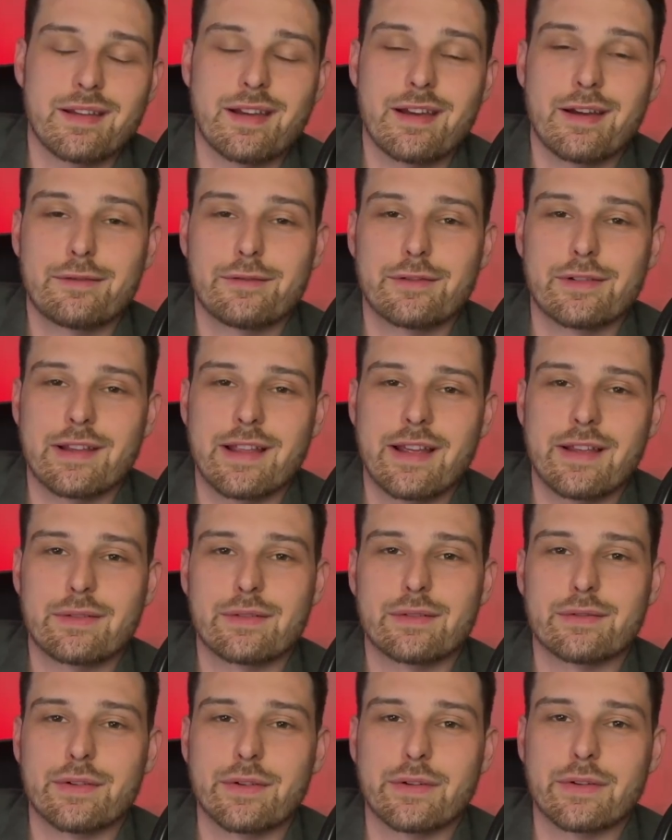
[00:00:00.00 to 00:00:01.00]
After Last
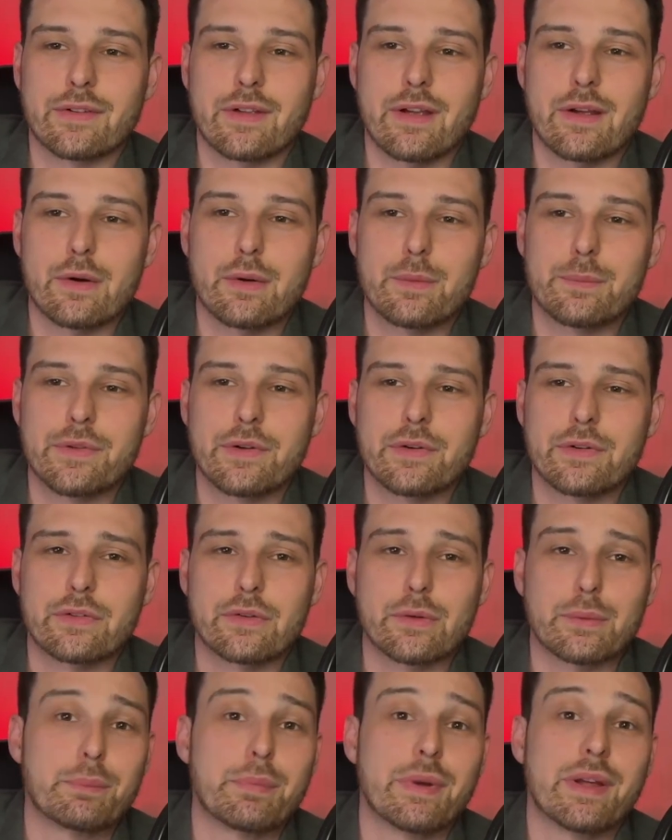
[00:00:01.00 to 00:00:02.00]
of Us, I hope there's
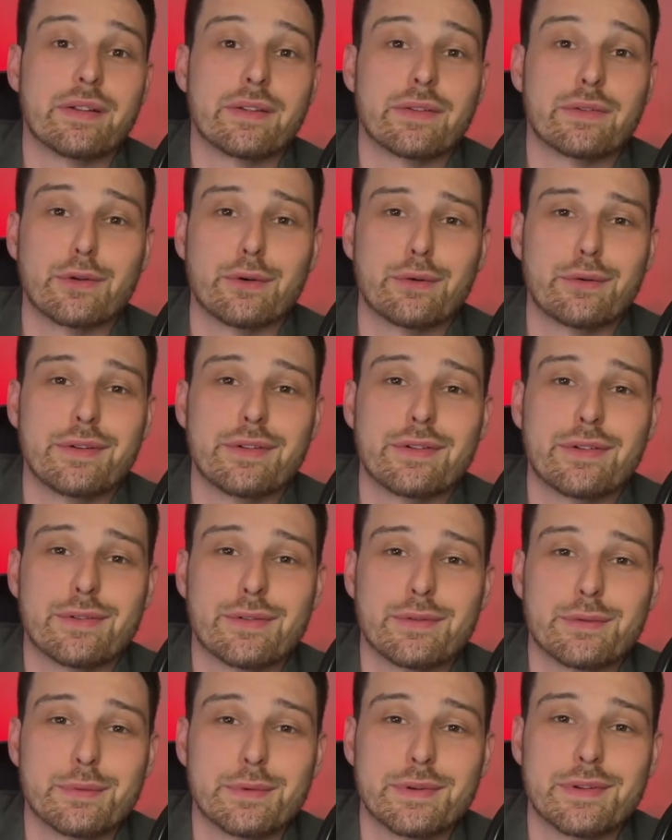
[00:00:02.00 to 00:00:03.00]
some better stories
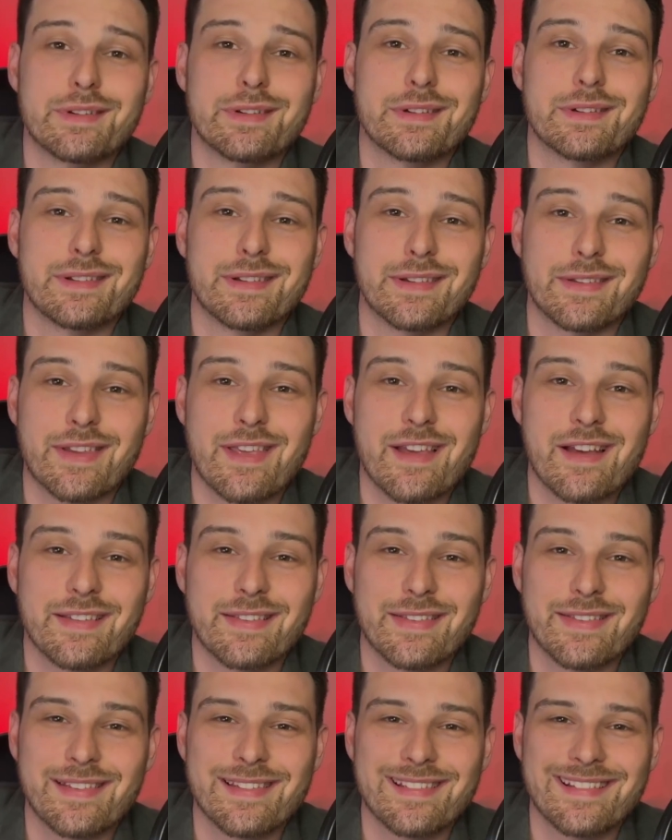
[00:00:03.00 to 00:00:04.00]
to be discussed.